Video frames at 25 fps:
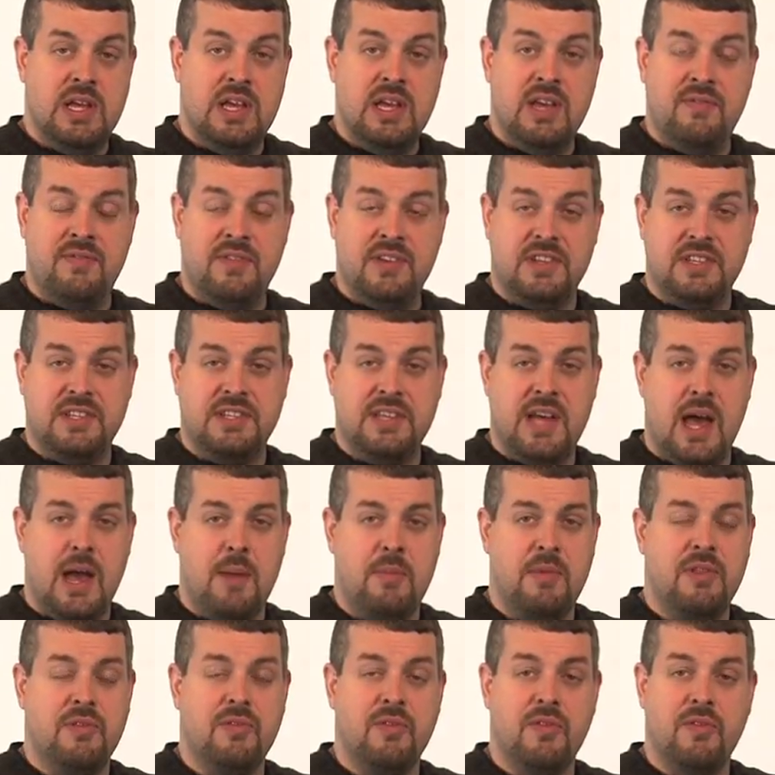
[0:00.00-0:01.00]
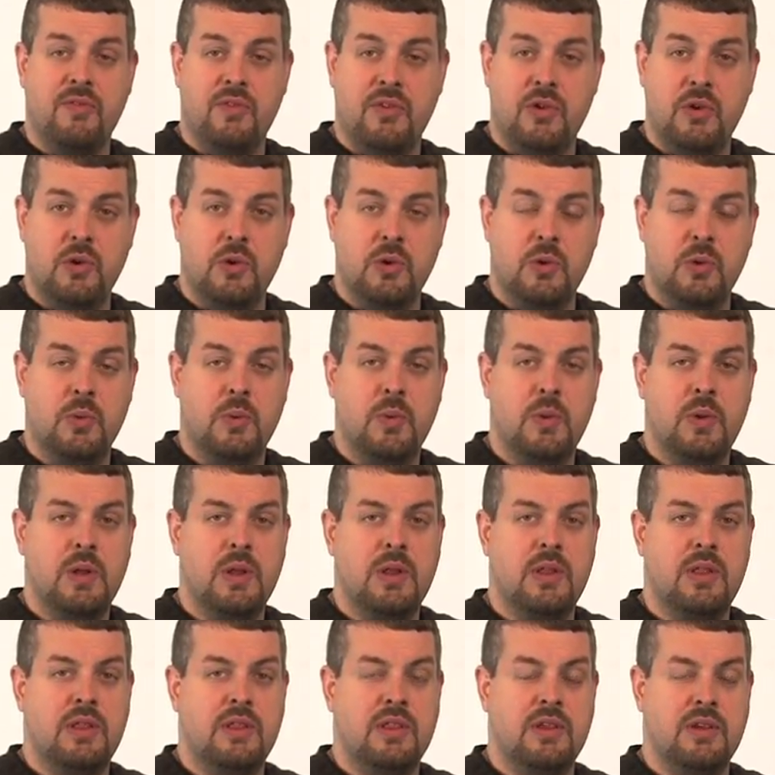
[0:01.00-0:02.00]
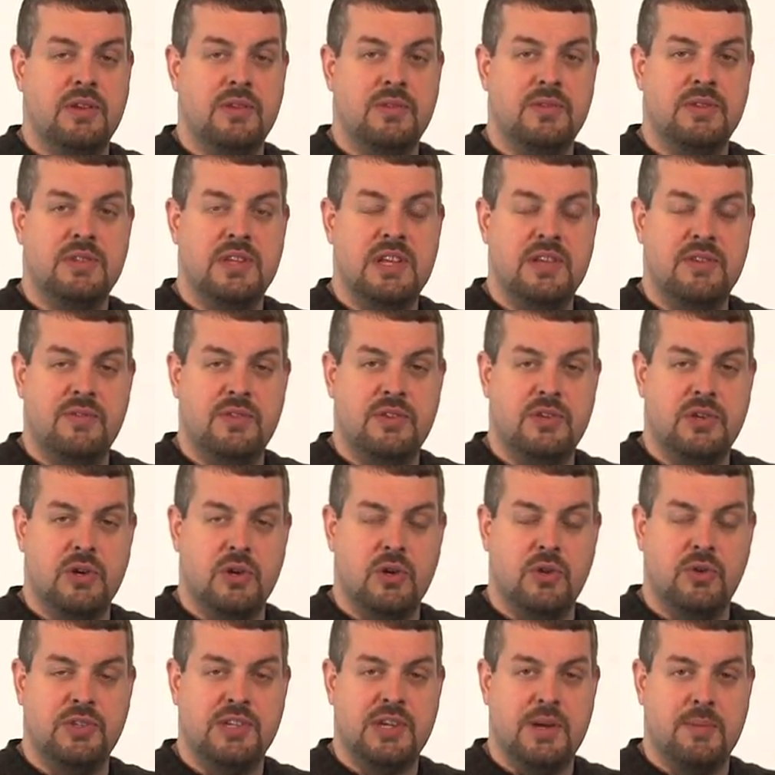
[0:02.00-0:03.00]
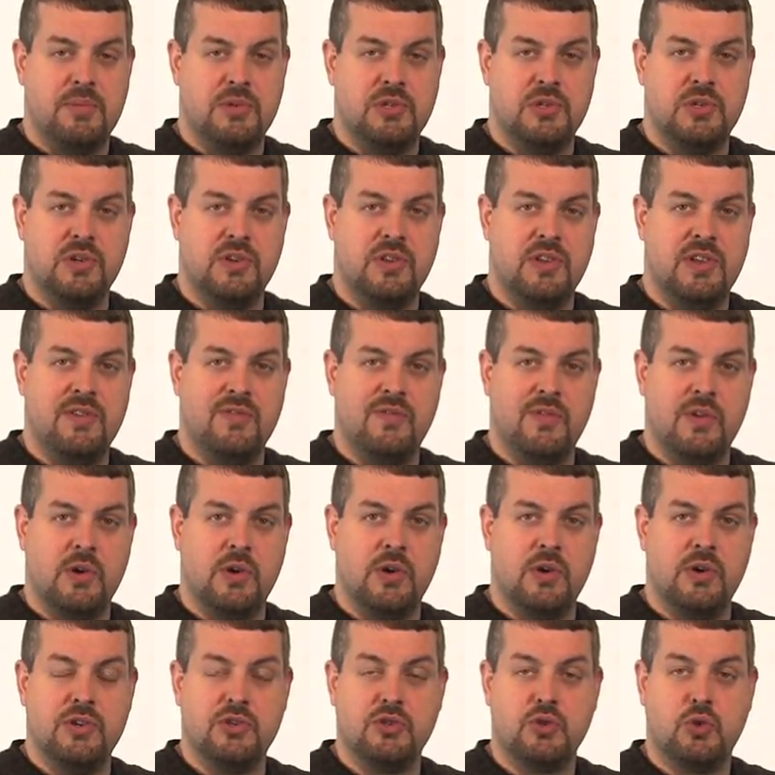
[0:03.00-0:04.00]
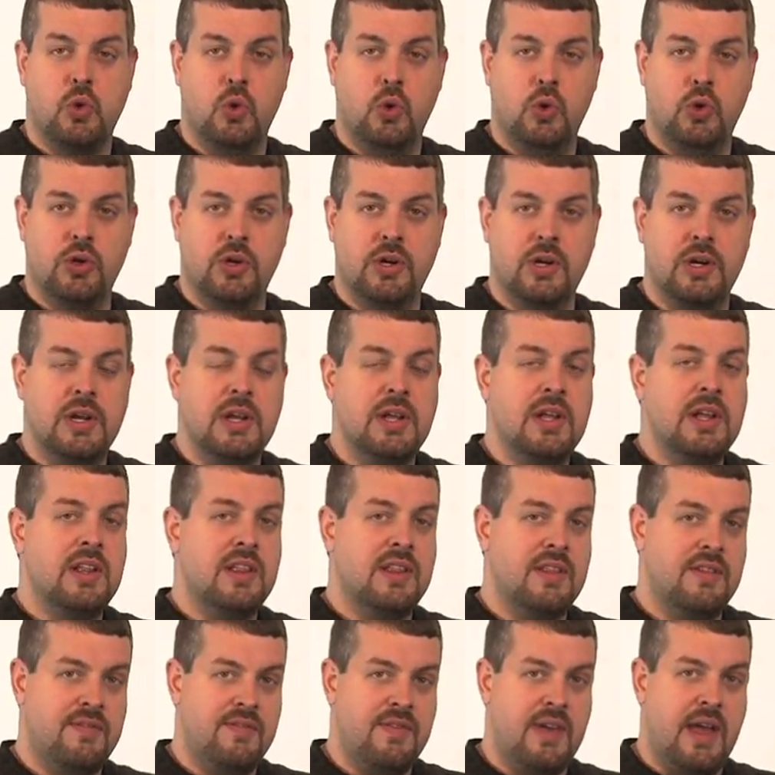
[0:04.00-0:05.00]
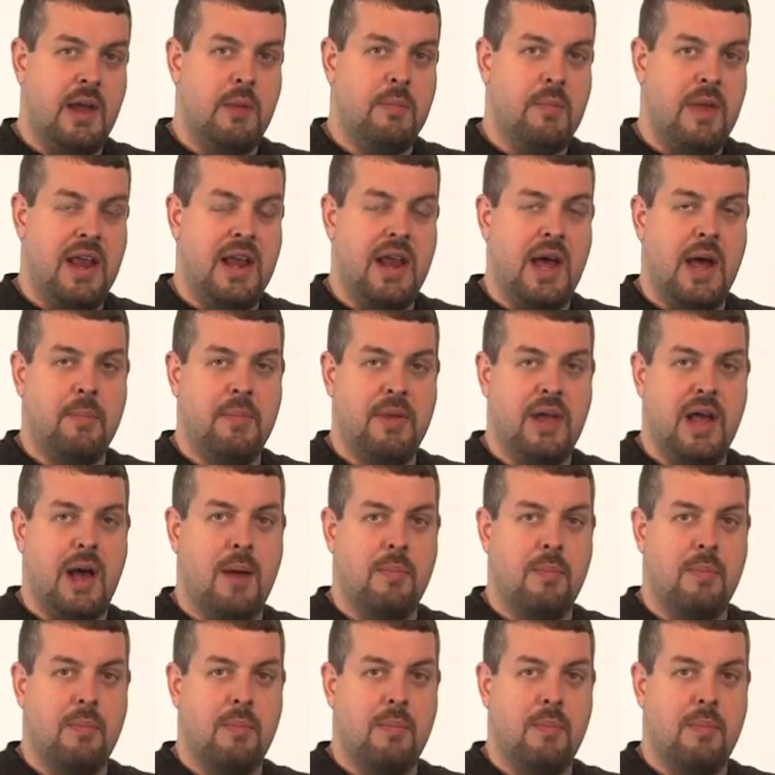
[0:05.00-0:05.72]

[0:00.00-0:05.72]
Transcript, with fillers: If at the time of the review, the internal temperature of the inverter is cooler, the fan may not be